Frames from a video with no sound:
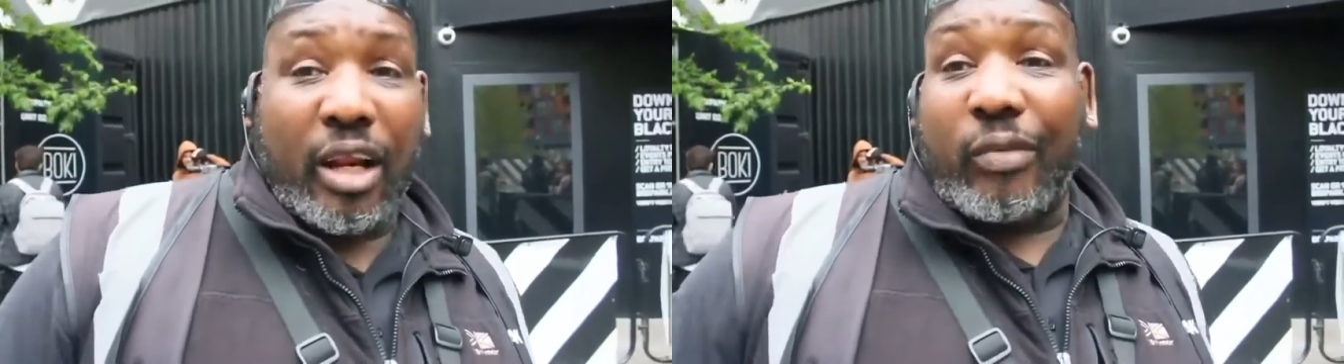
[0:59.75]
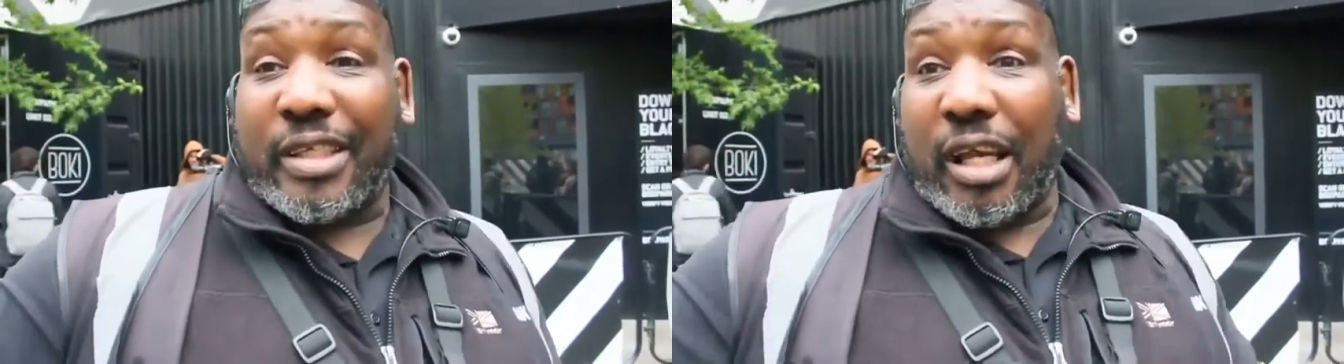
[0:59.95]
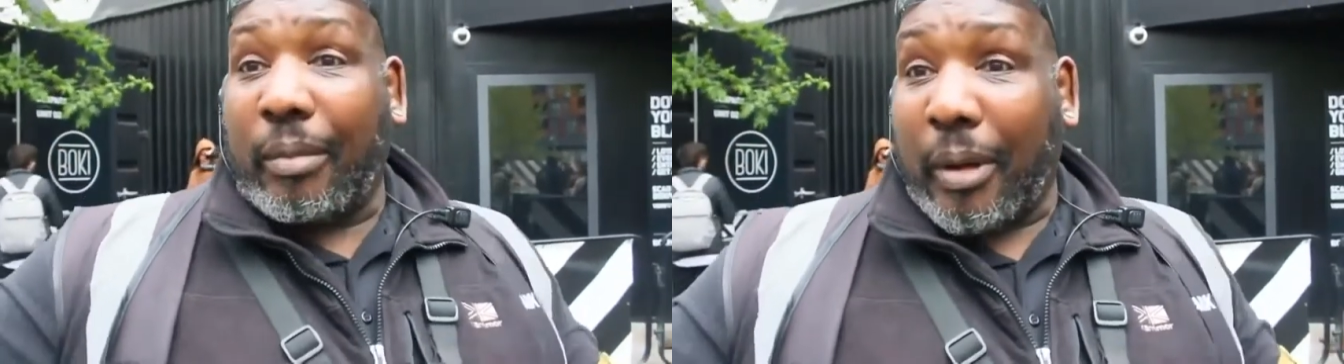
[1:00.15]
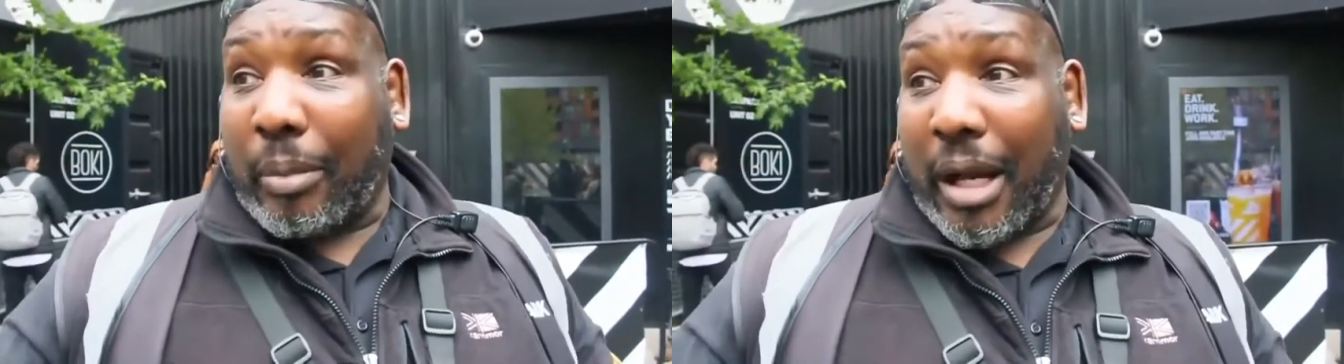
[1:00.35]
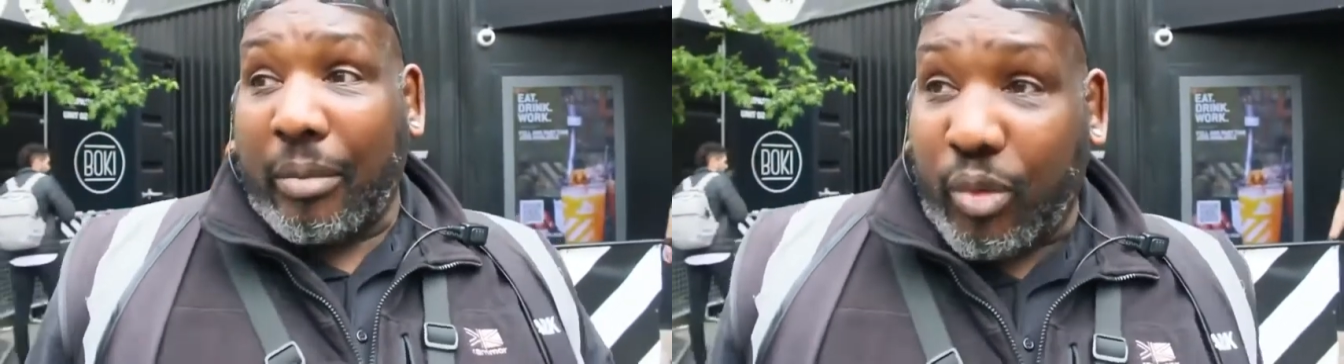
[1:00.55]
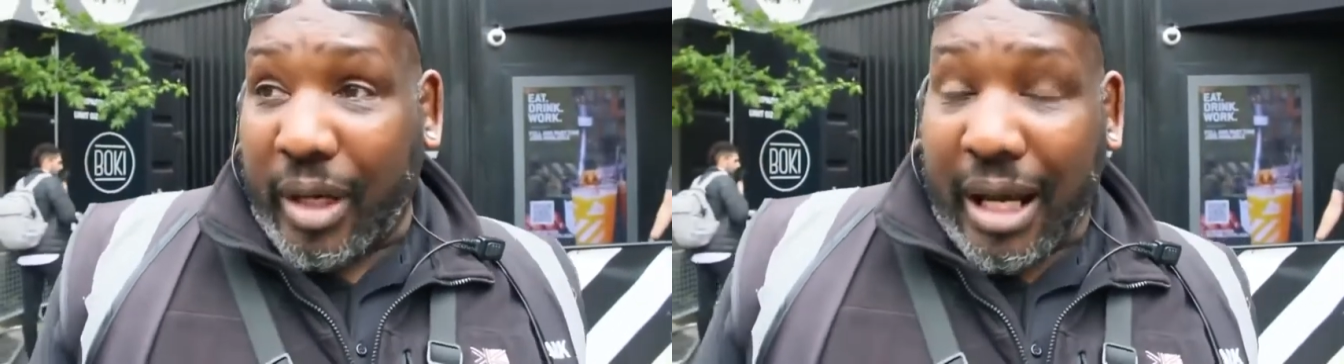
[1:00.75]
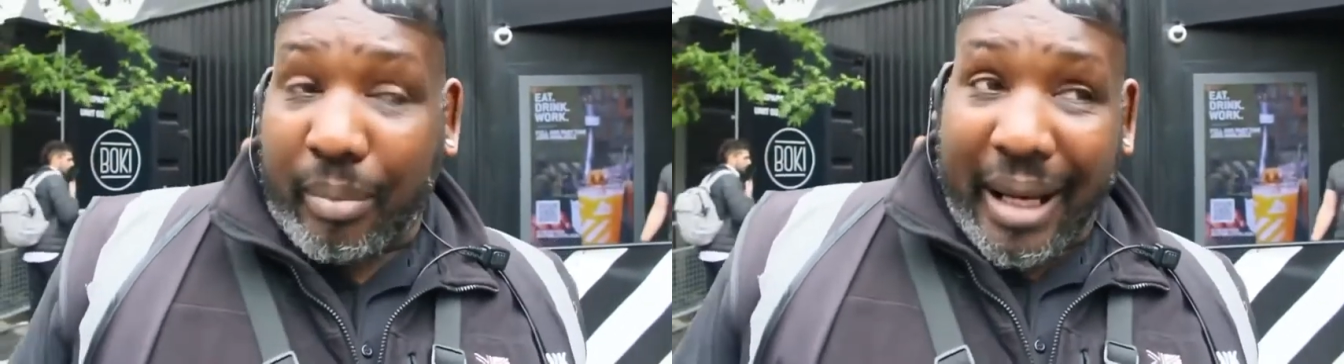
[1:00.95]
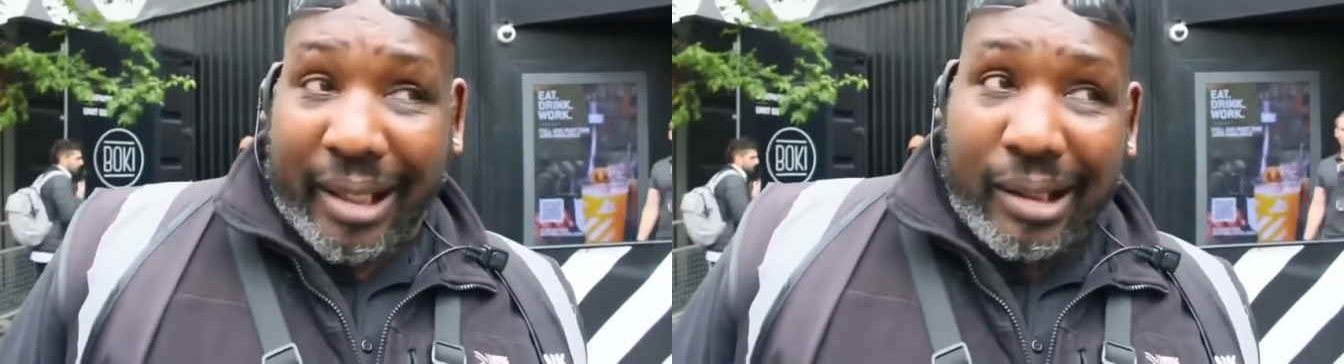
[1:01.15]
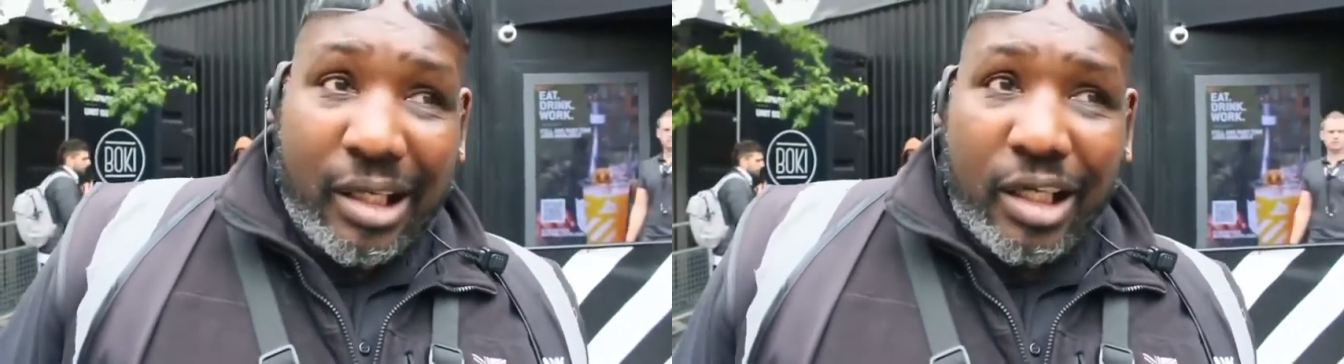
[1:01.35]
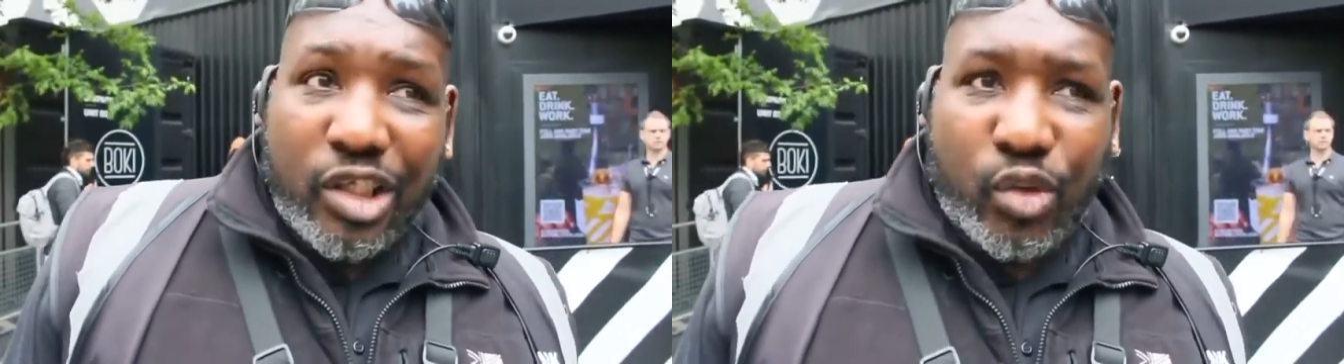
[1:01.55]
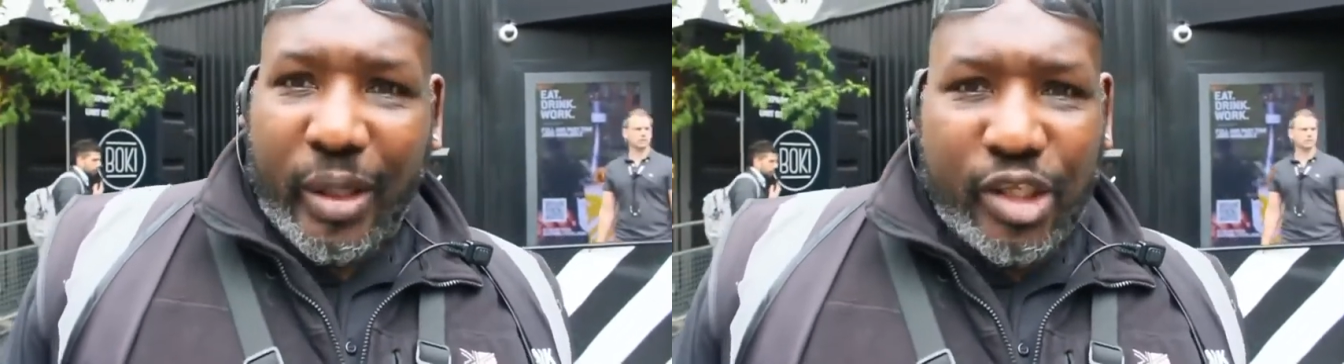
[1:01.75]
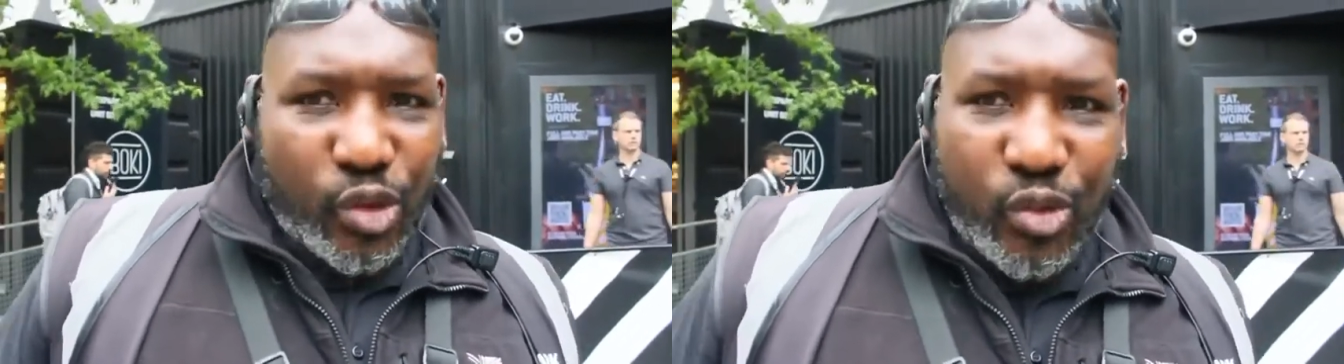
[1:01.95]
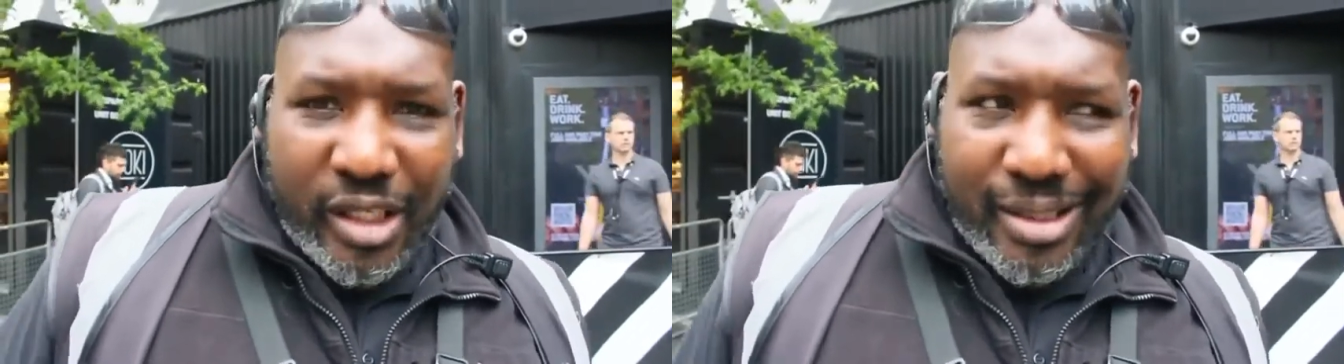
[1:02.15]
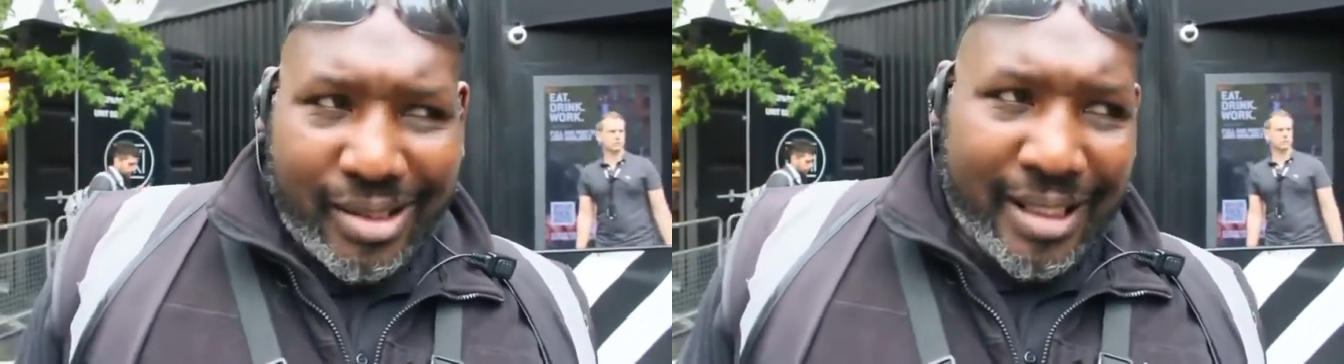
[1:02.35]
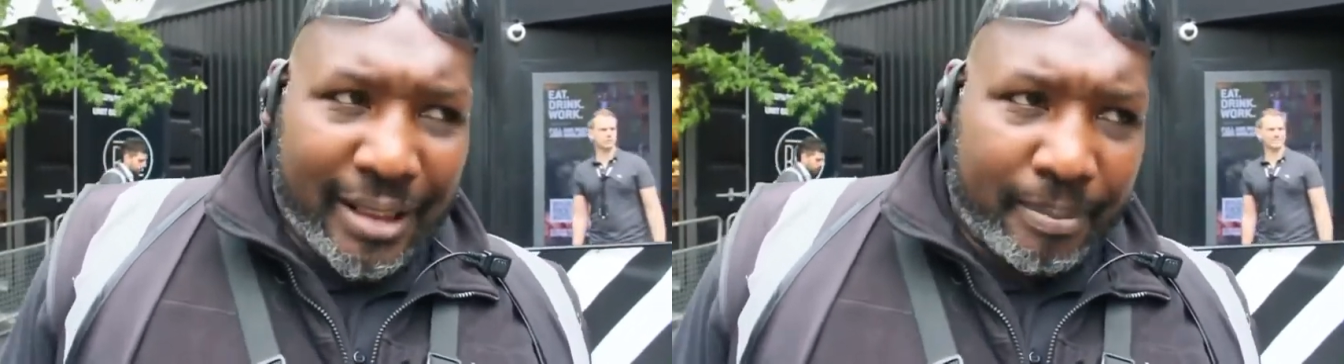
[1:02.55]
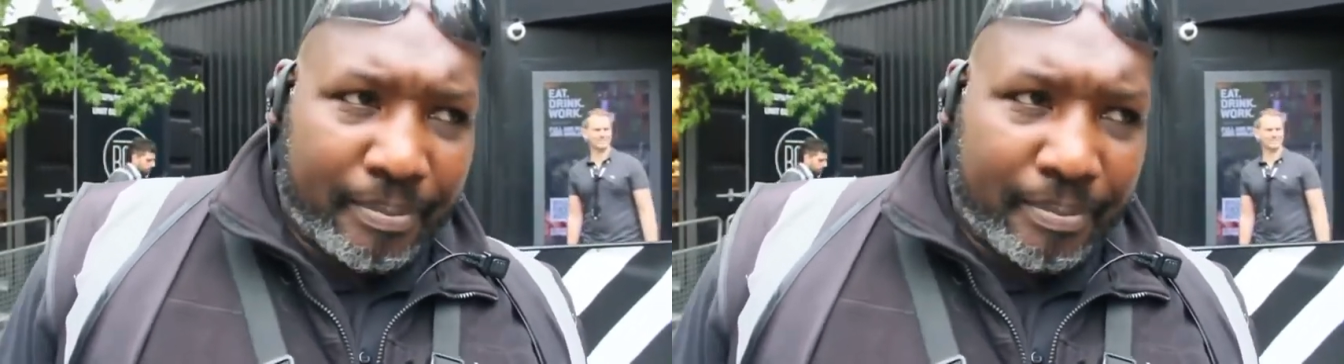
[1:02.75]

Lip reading: And obviously, we're going back 22 years now.